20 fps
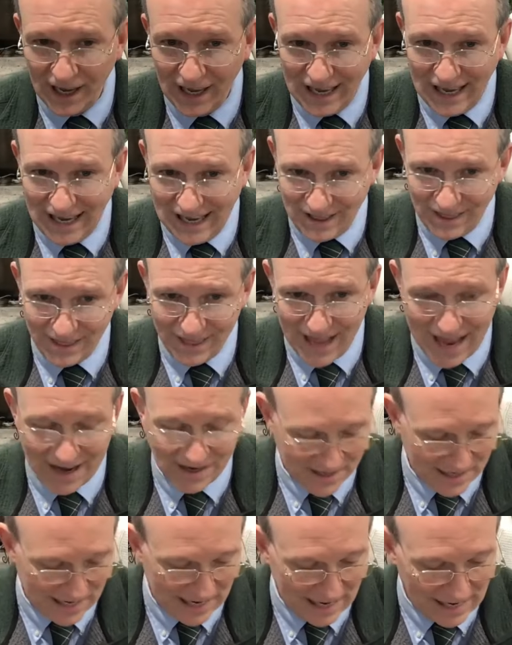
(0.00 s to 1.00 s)
in
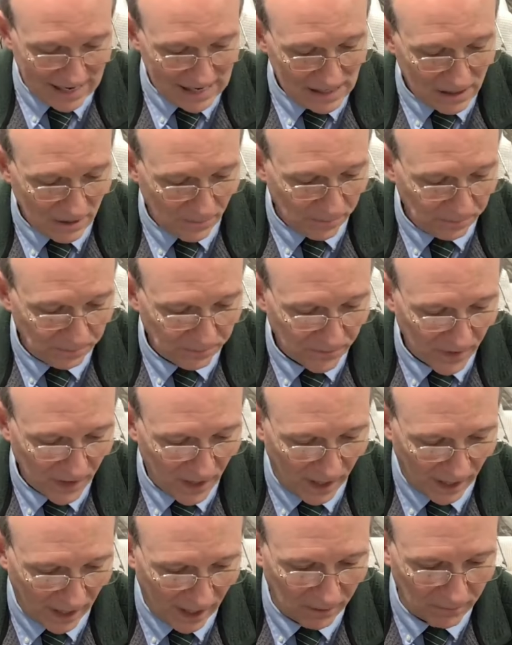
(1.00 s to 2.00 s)
that day.
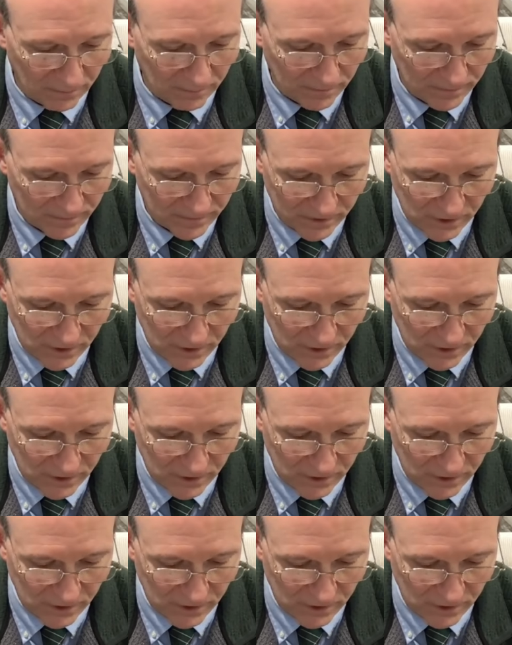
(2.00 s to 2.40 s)
Don't